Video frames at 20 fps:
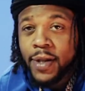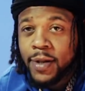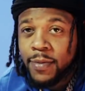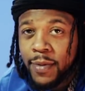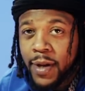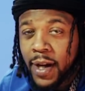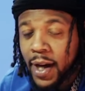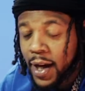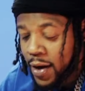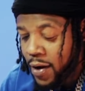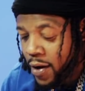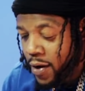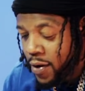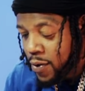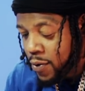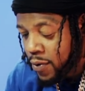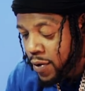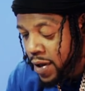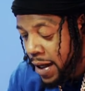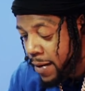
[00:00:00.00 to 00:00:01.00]
is mean on
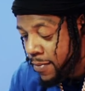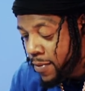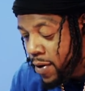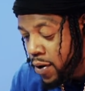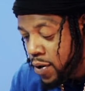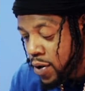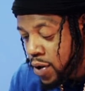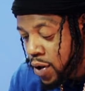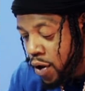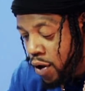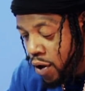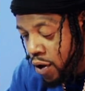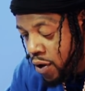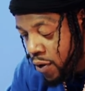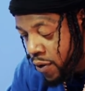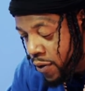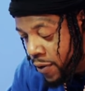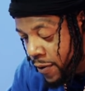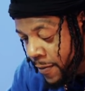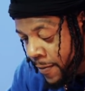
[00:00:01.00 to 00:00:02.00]
you, keep those on
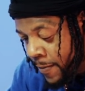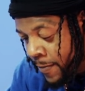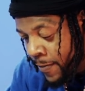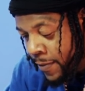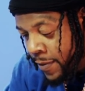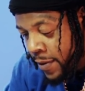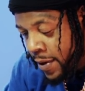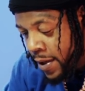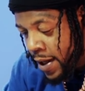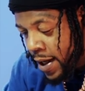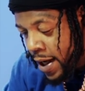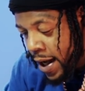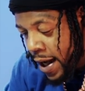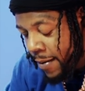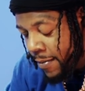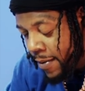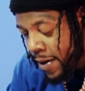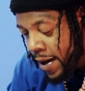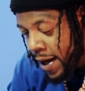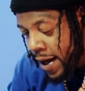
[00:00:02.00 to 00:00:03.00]
you.
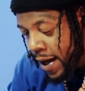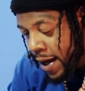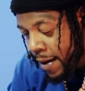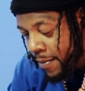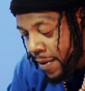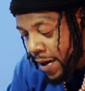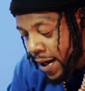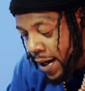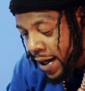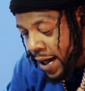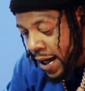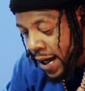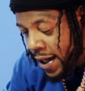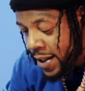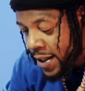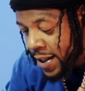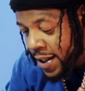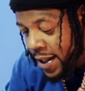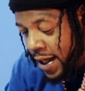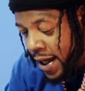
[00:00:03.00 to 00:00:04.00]
I'm like, I'm like, nah,
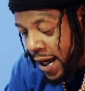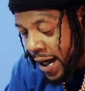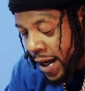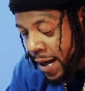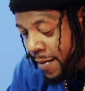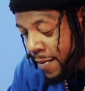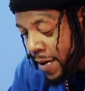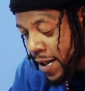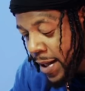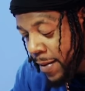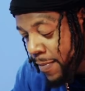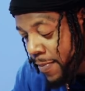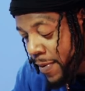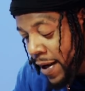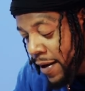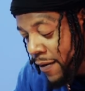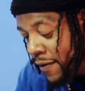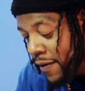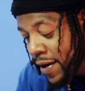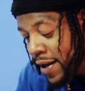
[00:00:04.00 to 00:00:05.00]
shit, I ain't about to
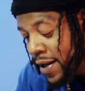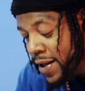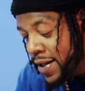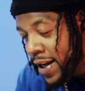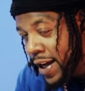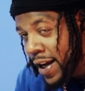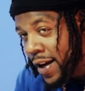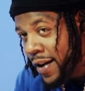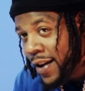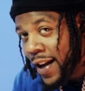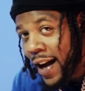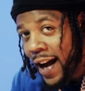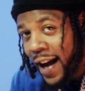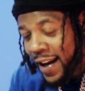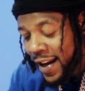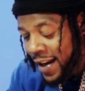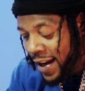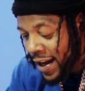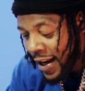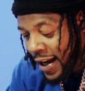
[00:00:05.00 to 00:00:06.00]
pay for this, I don't
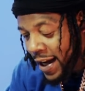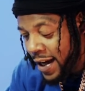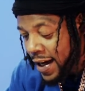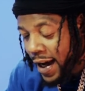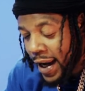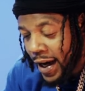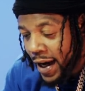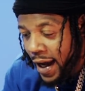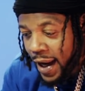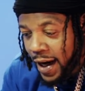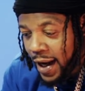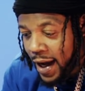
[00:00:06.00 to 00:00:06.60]
got it. He like, nah, nah,